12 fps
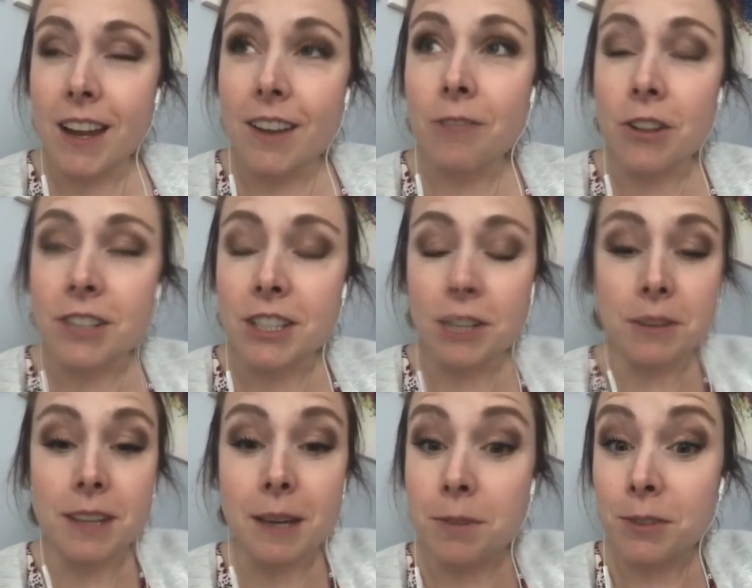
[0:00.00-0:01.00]
volunteering
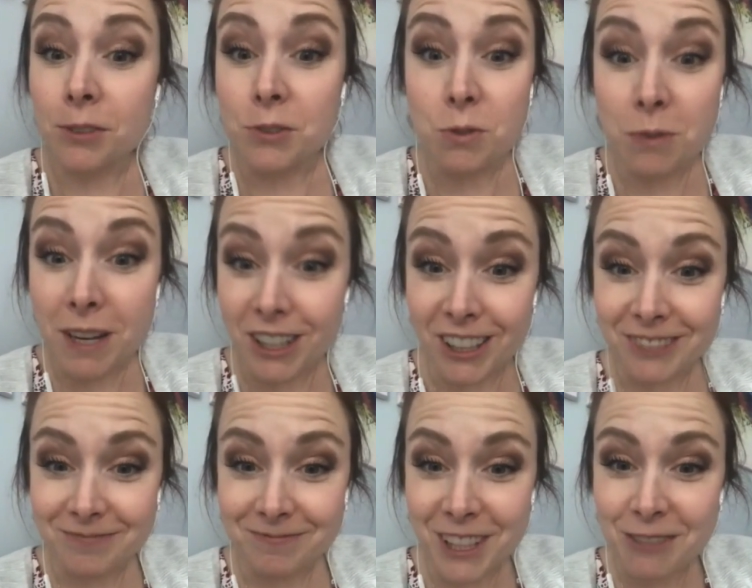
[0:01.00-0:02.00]
with them through Twitter,
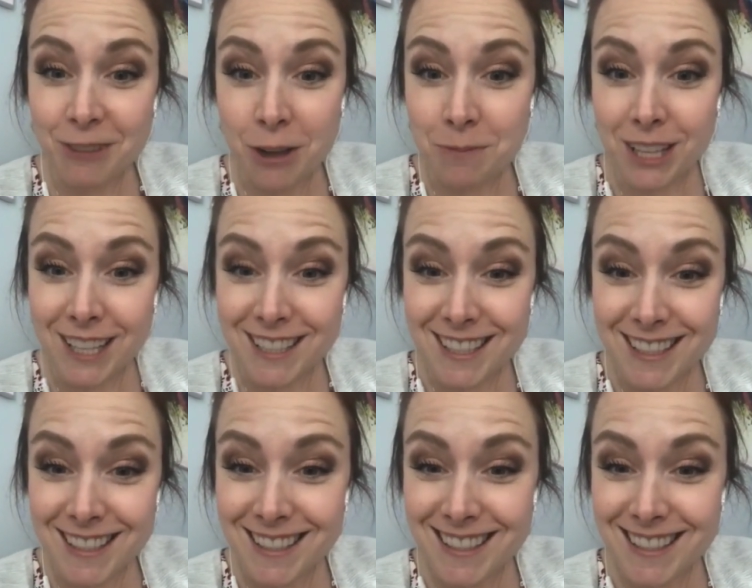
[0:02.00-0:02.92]
of all places.